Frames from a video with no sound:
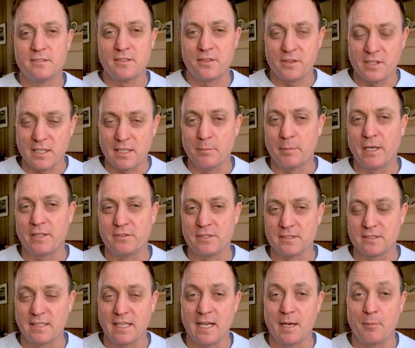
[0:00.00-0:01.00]
think about
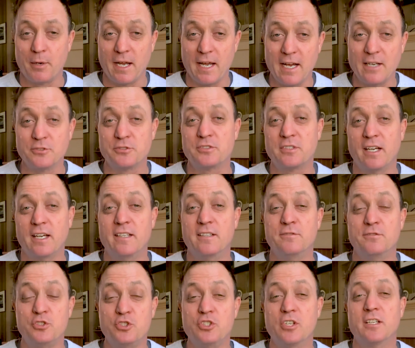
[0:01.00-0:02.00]
this camera outside
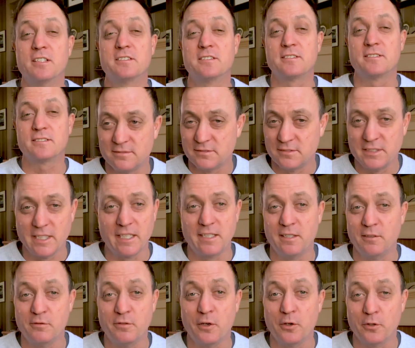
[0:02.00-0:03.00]
of just
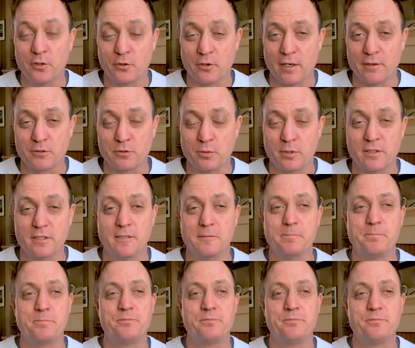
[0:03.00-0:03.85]
taking photographs with it.